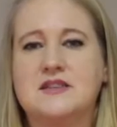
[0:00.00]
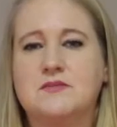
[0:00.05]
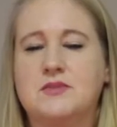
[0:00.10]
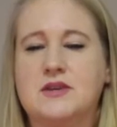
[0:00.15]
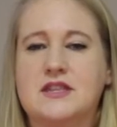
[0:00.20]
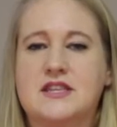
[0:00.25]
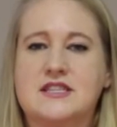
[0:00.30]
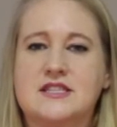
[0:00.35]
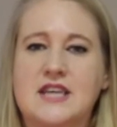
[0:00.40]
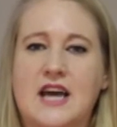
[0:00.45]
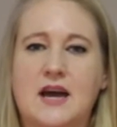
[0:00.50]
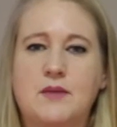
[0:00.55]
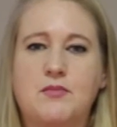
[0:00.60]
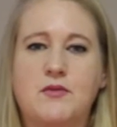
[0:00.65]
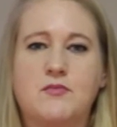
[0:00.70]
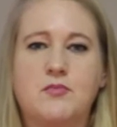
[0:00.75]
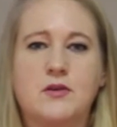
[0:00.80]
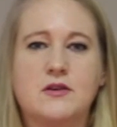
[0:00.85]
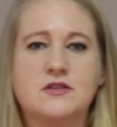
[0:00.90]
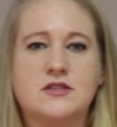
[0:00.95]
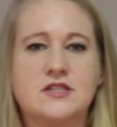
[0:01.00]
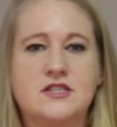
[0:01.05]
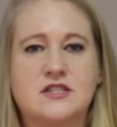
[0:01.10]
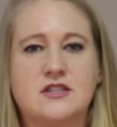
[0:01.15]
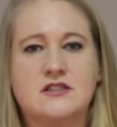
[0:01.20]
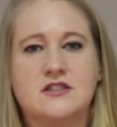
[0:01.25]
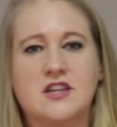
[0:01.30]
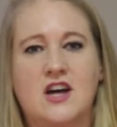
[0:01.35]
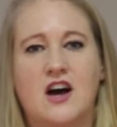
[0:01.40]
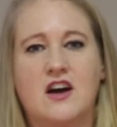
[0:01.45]
to be the type of person
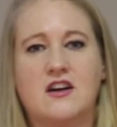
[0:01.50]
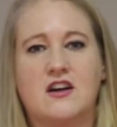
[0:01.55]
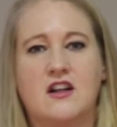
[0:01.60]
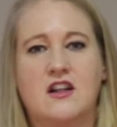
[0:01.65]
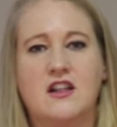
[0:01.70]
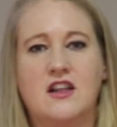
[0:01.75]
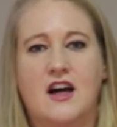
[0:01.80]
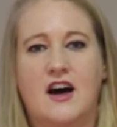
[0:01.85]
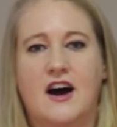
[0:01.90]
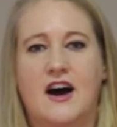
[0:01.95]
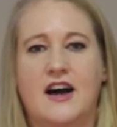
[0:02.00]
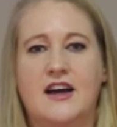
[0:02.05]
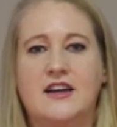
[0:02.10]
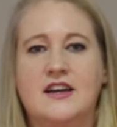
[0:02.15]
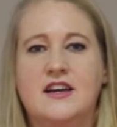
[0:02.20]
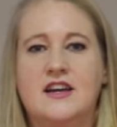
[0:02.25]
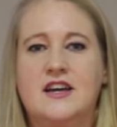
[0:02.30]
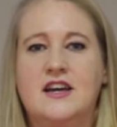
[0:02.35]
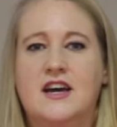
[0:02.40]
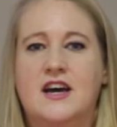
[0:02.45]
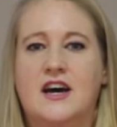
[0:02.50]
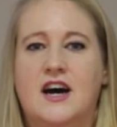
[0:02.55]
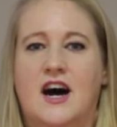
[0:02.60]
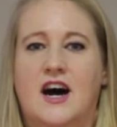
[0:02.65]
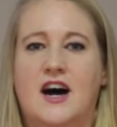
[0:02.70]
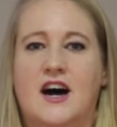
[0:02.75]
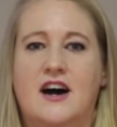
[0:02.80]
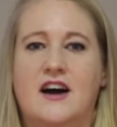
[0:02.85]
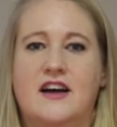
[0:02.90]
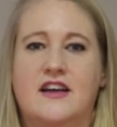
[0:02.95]
to talk a lot,
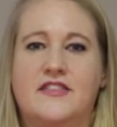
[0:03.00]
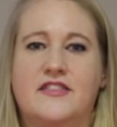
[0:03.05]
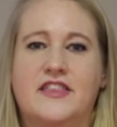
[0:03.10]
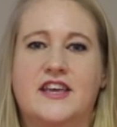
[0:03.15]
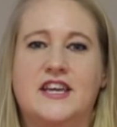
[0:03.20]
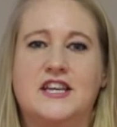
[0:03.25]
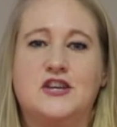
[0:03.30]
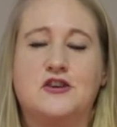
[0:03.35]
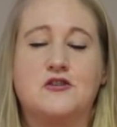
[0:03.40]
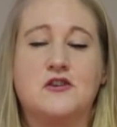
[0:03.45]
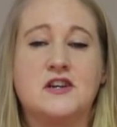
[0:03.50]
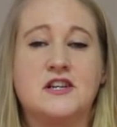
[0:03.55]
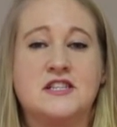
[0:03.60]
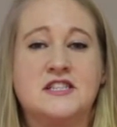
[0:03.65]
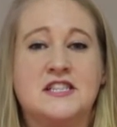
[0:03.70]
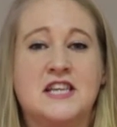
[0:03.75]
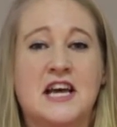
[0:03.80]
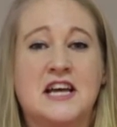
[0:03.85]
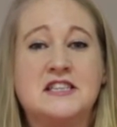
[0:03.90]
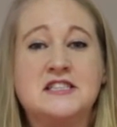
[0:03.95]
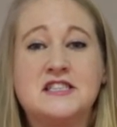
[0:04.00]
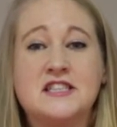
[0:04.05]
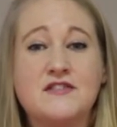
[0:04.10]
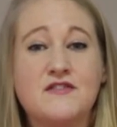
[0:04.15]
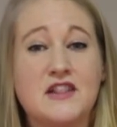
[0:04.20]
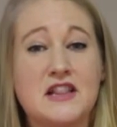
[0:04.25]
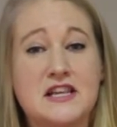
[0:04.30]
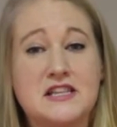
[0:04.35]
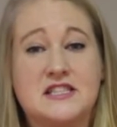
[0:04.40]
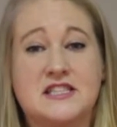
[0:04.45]
then your
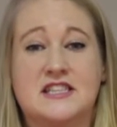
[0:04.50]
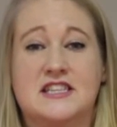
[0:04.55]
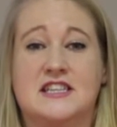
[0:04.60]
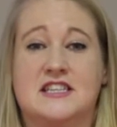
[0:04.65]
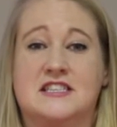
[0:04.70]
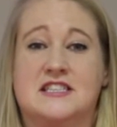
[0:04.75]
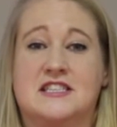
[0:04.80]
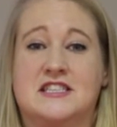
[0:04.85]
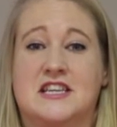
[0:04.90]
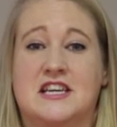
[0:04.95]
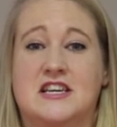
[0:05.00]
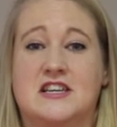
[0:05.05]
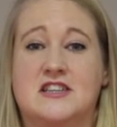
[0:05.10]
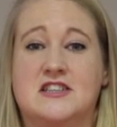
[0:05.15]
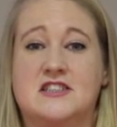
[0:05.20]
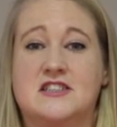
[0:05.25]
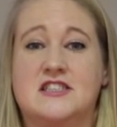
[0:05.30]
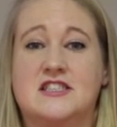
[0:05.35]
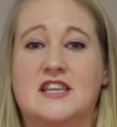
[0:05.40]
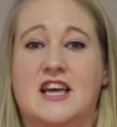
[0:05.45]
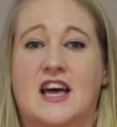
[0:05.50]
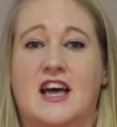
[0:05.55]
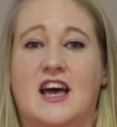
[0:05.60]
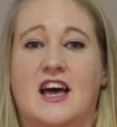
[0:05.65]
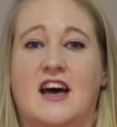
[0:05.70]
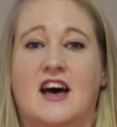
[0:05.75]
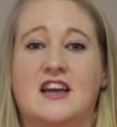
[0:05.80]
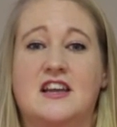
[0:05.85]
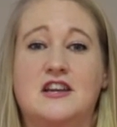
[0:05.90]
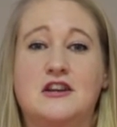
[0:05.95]
intensive listening skills,
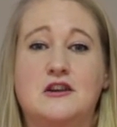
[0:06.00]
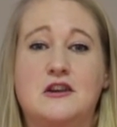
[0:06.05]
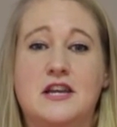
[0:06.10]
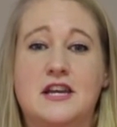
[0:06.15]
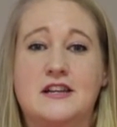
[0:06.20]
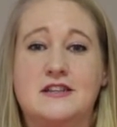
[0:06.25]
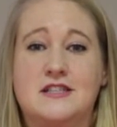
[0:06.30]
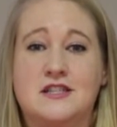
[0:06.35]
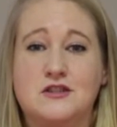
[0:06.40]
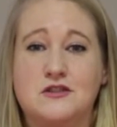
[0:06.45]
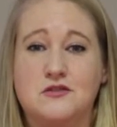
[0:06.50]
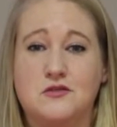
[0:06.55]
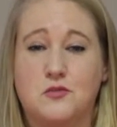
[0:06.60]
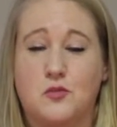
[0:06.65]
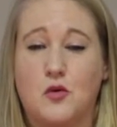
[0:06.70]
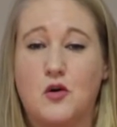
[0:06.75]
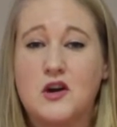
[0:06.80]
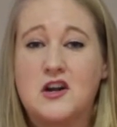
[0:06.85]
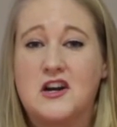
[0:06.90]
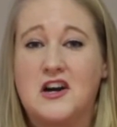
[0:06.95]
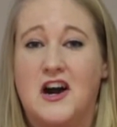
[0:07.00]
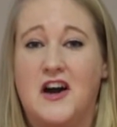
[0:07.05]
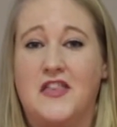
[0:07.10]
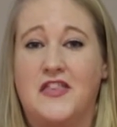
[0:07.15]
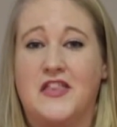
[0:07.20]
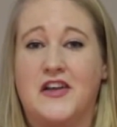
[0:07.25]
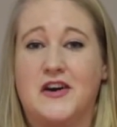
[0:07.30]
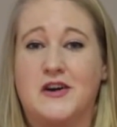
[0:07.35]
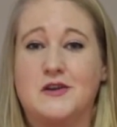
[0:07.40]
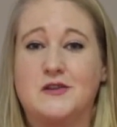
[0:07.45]
you need to work
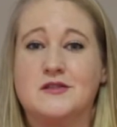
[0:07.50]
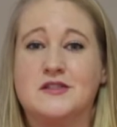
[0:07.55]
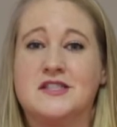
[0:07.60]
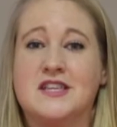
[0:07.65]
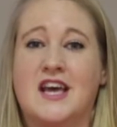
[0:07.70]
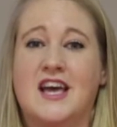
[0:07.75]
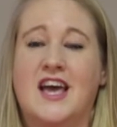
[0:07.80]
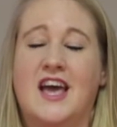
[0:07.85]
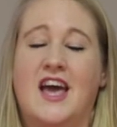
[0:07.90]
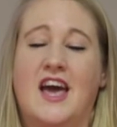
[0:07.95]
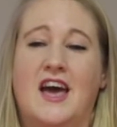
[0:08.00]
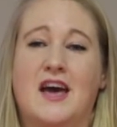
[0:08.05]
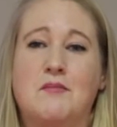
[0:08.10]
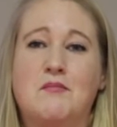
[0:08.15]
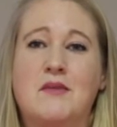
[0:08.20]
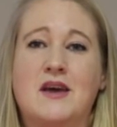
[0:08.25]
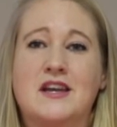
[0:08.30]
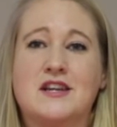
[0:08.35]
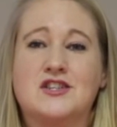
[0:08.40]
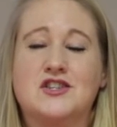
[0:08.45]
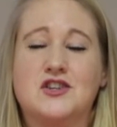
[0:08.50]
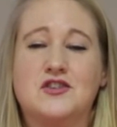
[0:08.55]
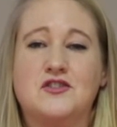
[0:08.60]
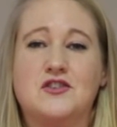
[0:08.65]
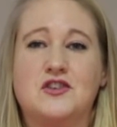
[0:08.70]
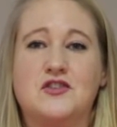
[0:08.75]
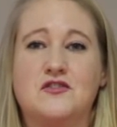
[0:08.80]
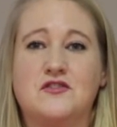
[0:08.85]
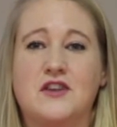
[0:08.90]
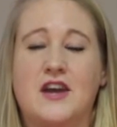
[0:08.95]
on those and make sure
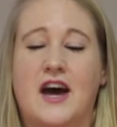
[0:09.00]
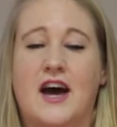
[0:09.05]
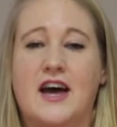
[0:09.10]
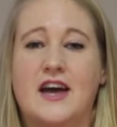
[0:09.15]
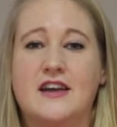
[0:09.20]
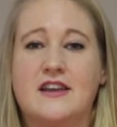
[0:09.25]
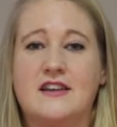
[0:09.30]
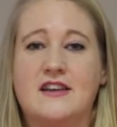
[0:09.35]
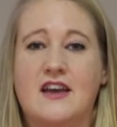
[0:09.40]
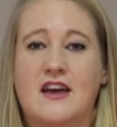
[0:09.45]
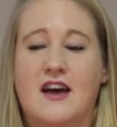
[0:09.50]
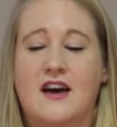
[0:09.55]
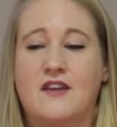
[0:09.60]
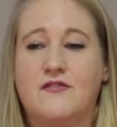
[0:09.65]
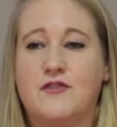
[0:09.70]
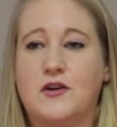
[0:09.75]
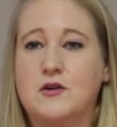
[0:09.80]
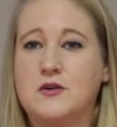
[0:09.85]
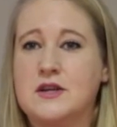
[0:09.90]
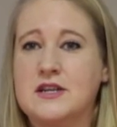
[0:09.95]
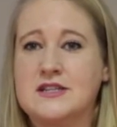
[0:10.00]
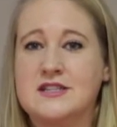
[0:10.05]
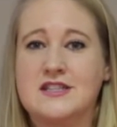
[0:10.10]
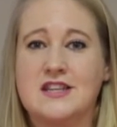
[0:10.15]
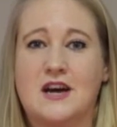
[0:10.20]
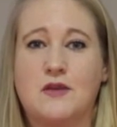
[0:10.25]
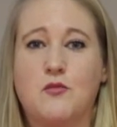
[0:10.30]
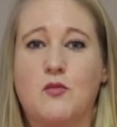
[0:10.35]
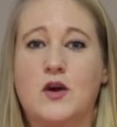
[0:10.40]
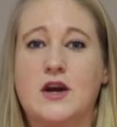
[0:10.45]
you're not focused
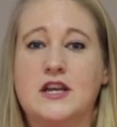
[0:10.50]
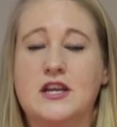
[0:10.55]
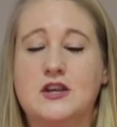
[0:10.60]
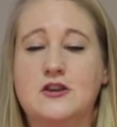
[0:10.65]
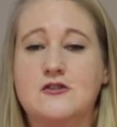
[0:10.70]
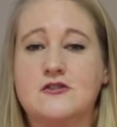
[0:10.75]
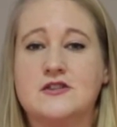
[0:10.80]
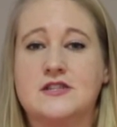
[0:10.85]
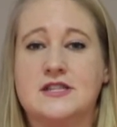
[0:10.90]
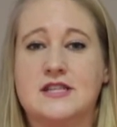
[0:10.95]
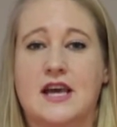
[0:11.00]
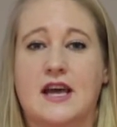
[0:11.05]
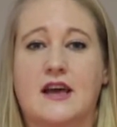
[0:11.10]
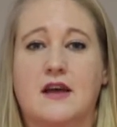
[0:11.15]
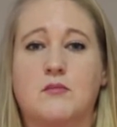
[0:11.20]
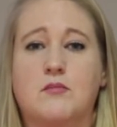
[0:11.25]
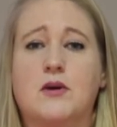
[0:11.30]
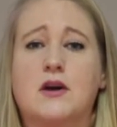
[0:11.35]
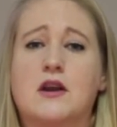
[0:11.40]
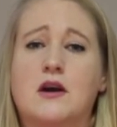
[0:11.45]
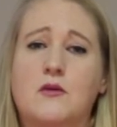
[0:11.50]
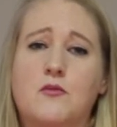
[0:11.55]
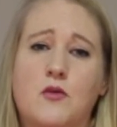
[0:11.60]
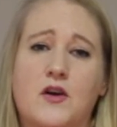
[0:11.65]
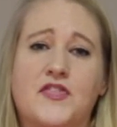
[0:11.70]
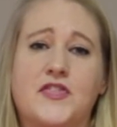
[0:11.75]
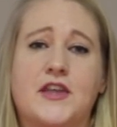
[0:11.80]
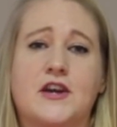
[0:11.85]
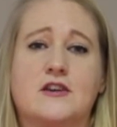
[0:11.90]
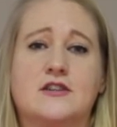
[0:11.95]
on what you're saying, but on
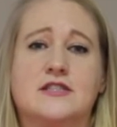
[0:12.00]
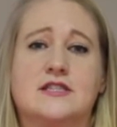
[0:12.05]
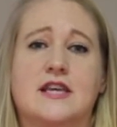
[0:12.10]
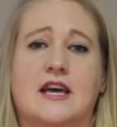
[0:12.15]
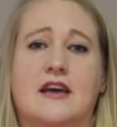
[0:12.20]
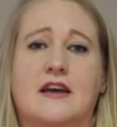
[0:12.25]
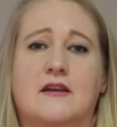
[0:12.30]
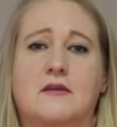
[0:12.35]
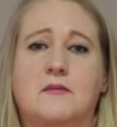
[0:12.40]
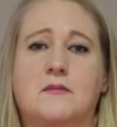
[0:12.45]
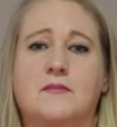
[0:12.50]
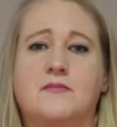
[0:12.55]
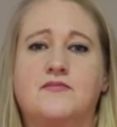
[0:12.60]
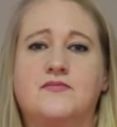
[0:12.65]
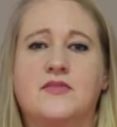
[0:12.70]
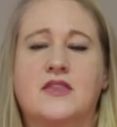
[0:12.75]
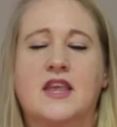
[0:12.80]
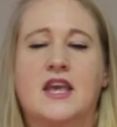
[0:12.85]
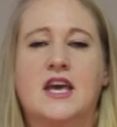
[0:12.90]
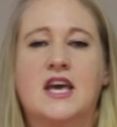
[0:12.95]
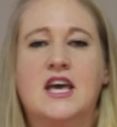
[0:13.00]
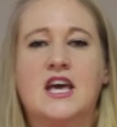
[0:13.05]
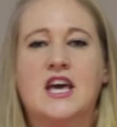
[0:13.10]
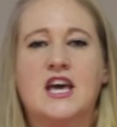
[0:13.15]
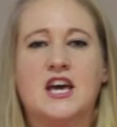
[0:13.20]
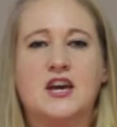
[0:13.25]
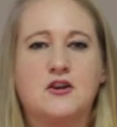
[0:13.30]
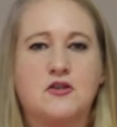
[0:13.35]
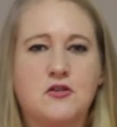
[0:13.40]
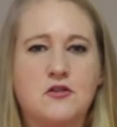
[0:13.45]
what they're saying.
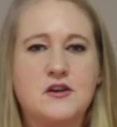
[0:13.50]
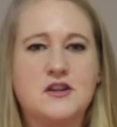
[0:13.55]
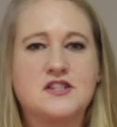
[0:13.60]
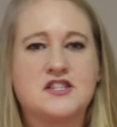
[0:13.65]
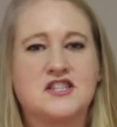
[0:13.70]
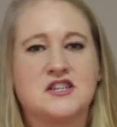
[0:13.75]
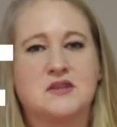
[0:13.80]
Encourage